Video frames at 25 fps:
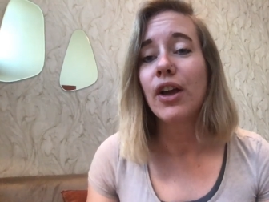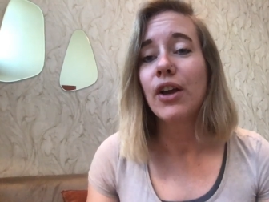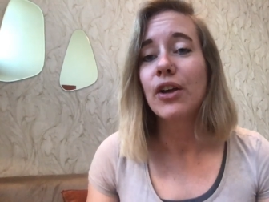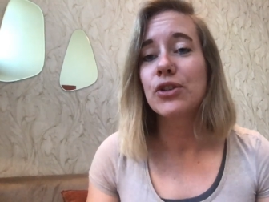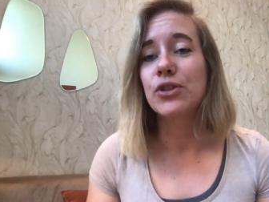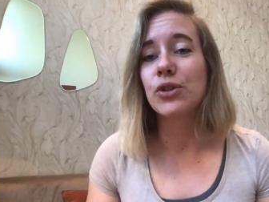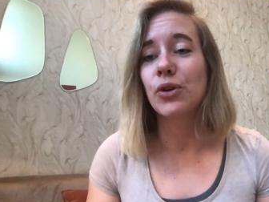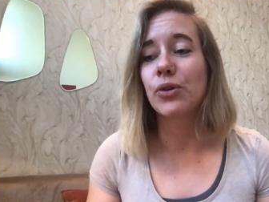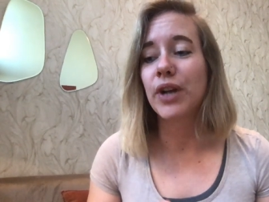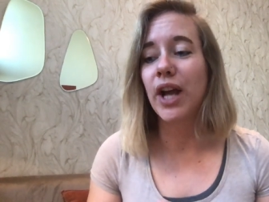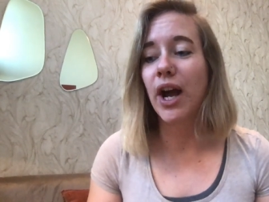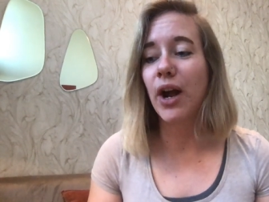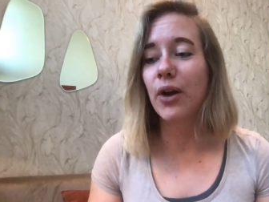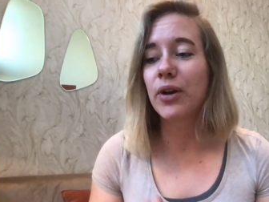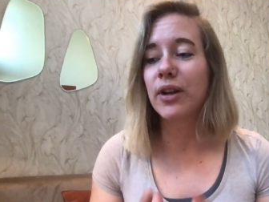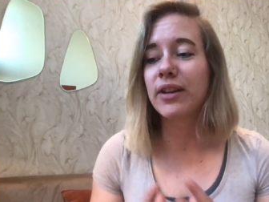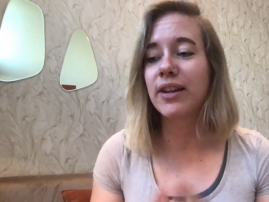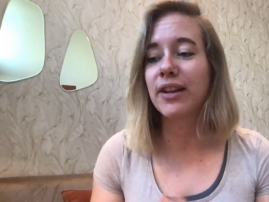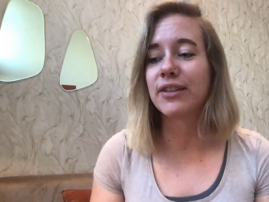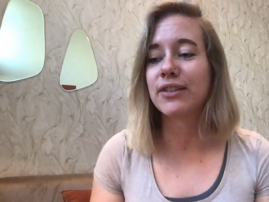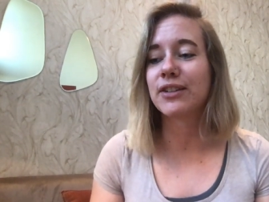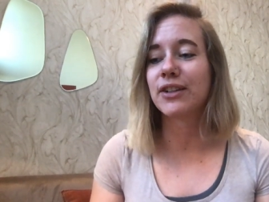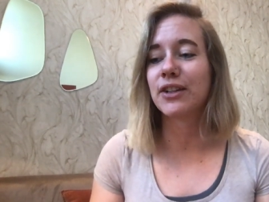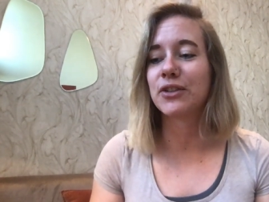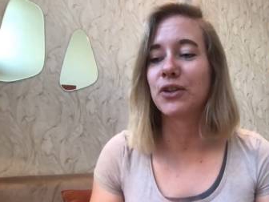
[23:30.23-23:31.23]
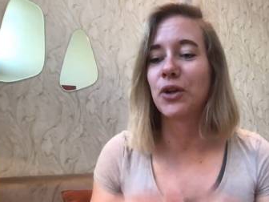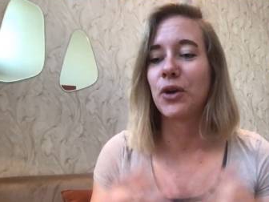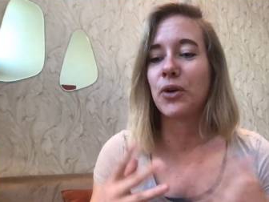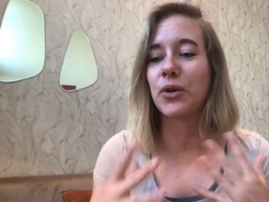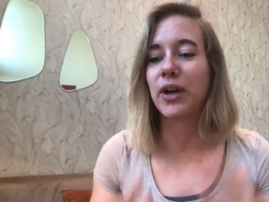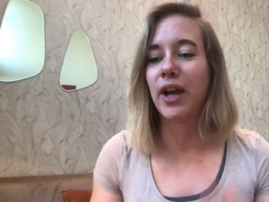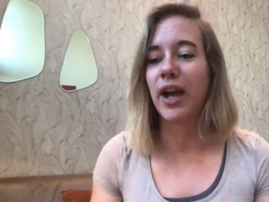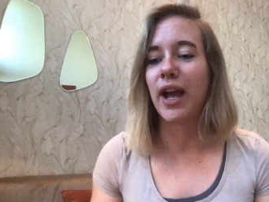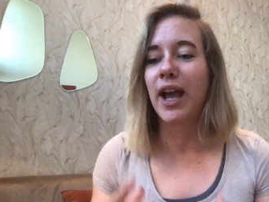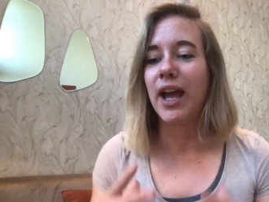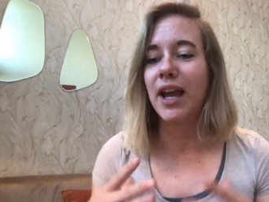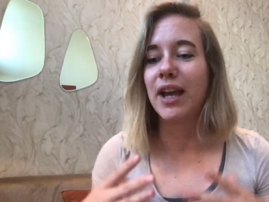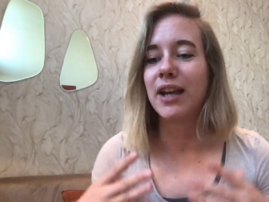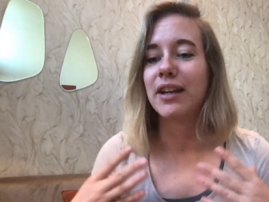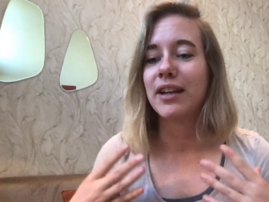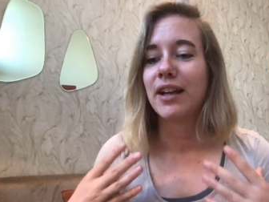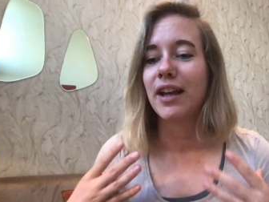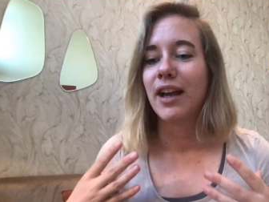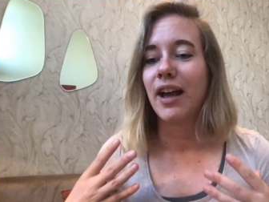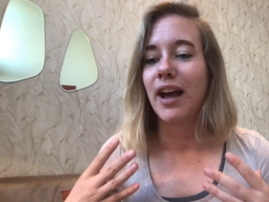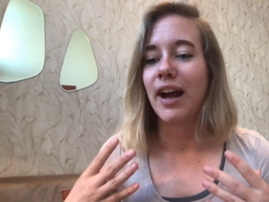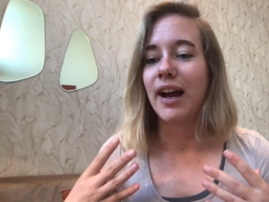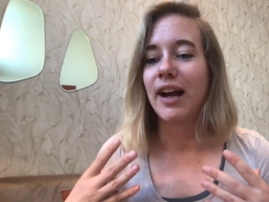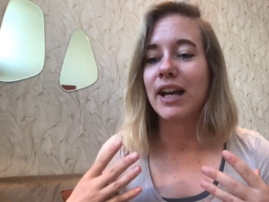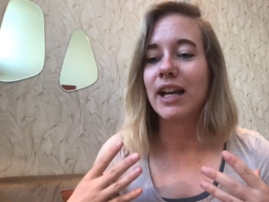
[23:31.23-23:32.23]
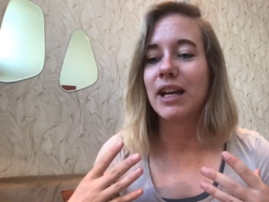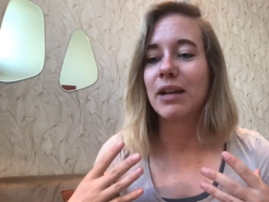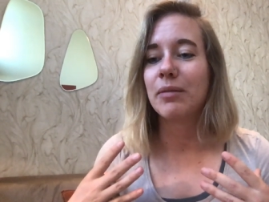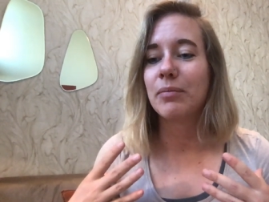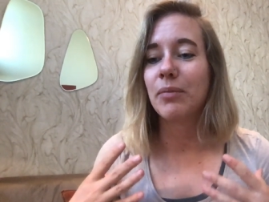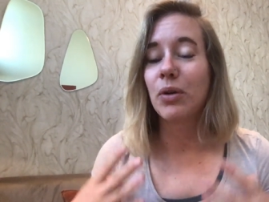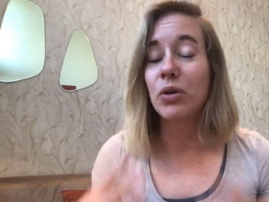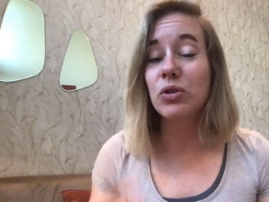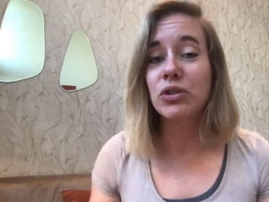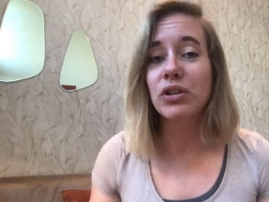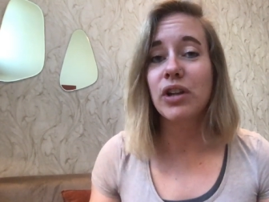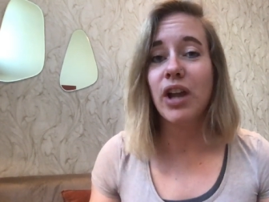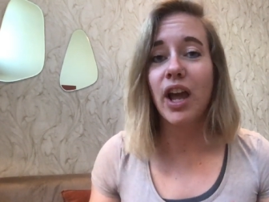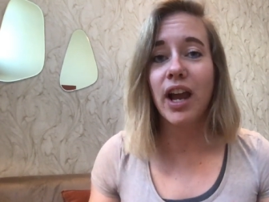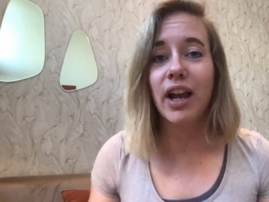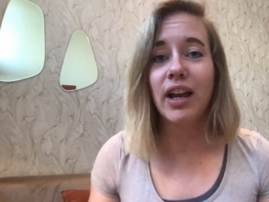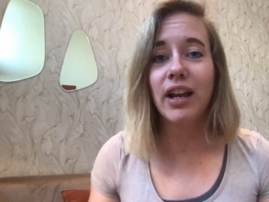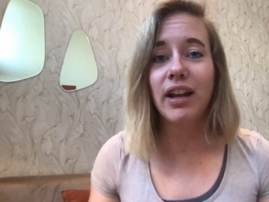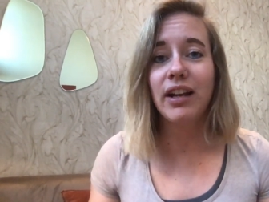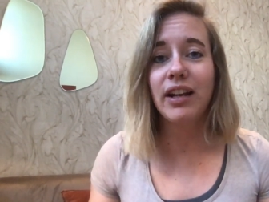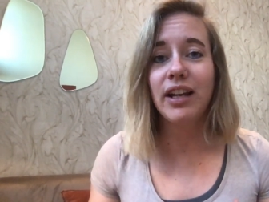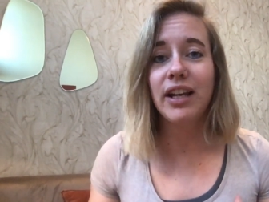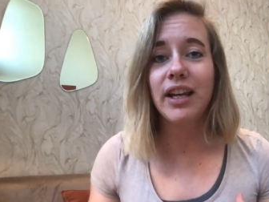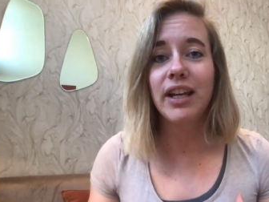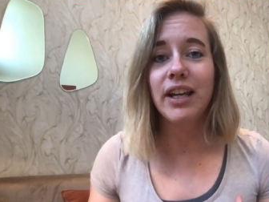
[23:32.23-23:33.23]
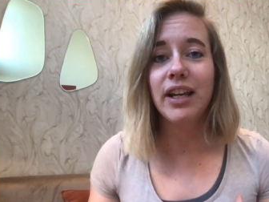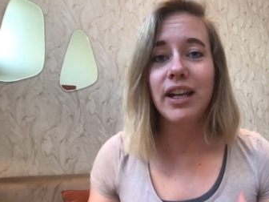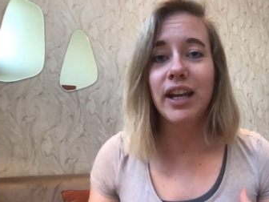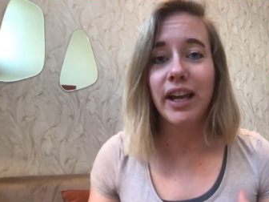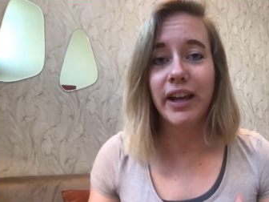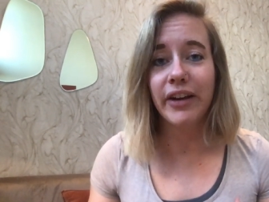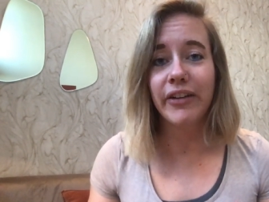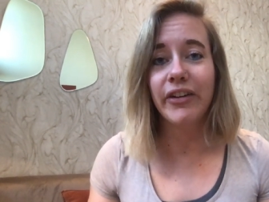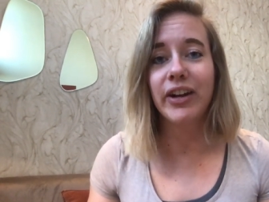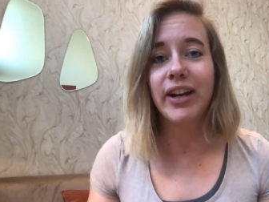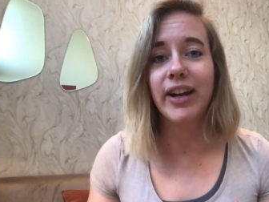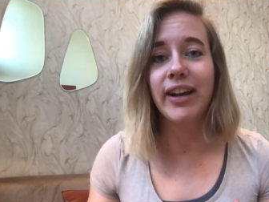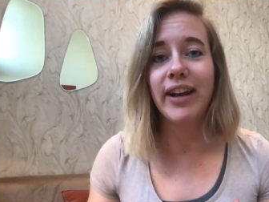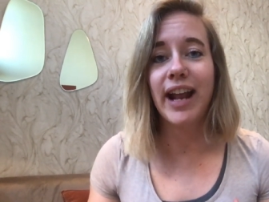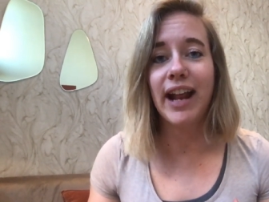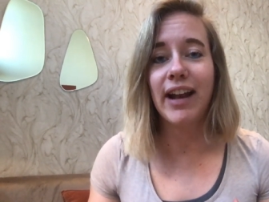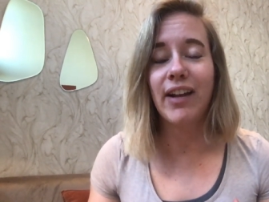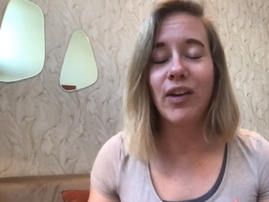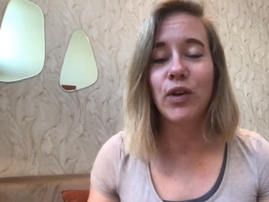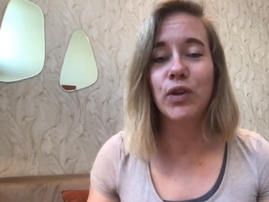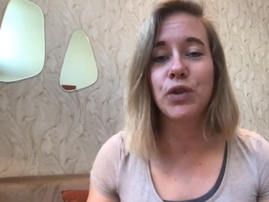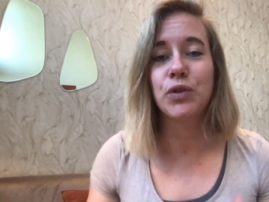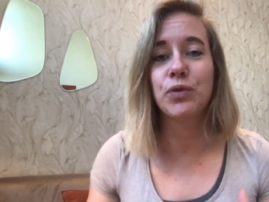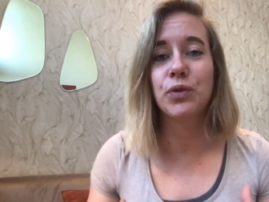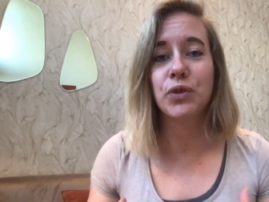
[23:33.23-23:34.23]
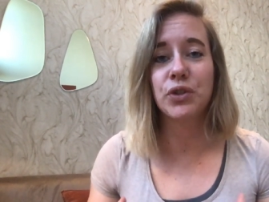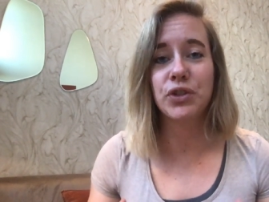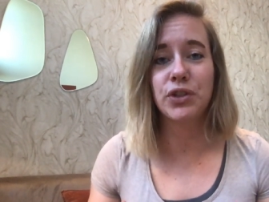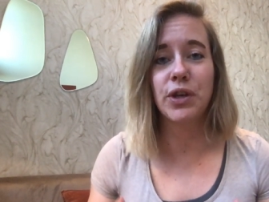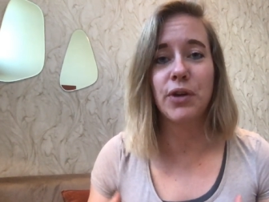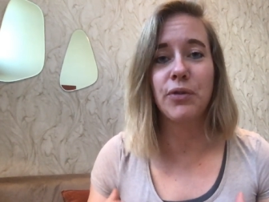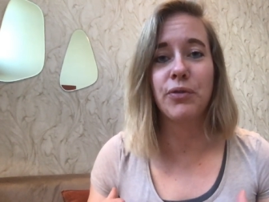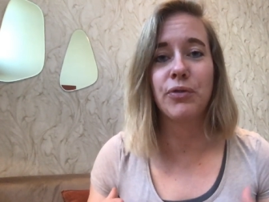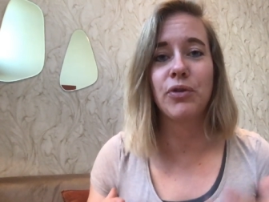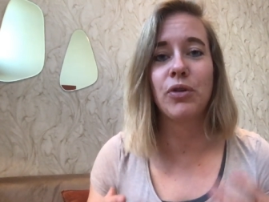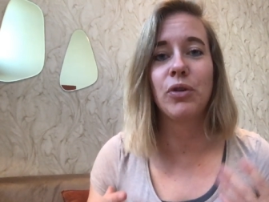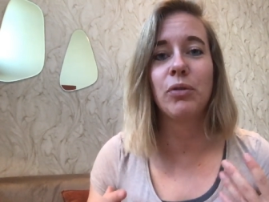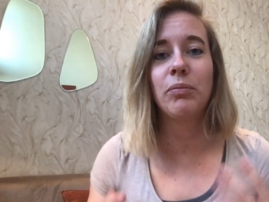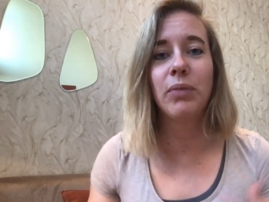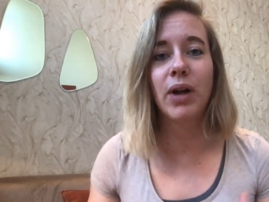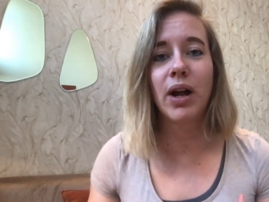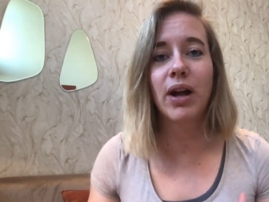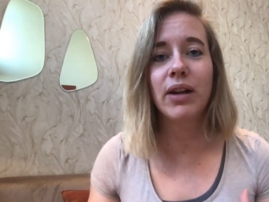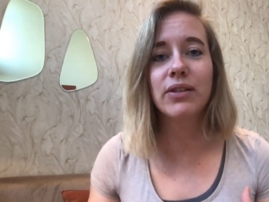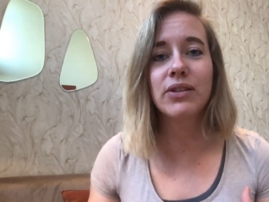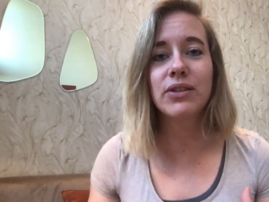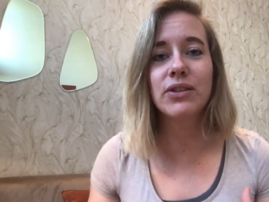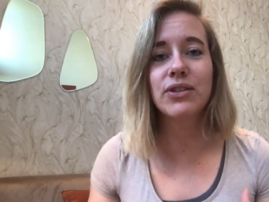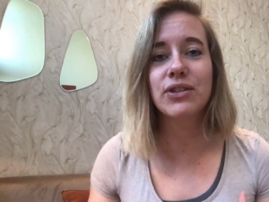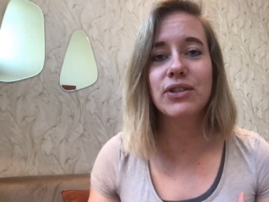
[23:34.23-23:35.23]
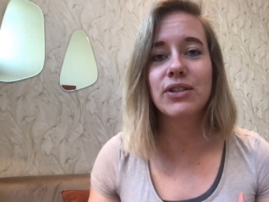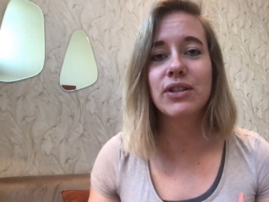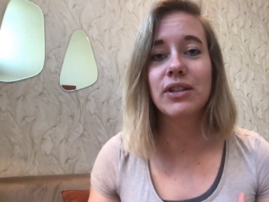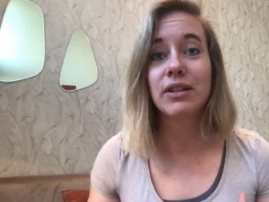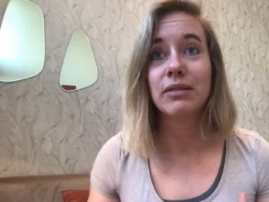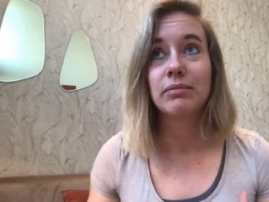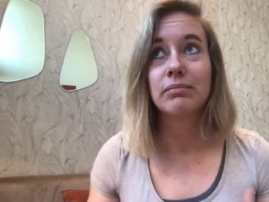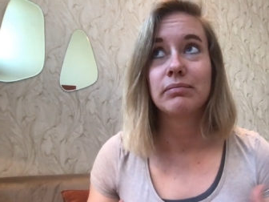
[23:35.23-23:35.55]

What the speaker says: So now that I thought, okay, I am most likely here in the Netherlands for several months.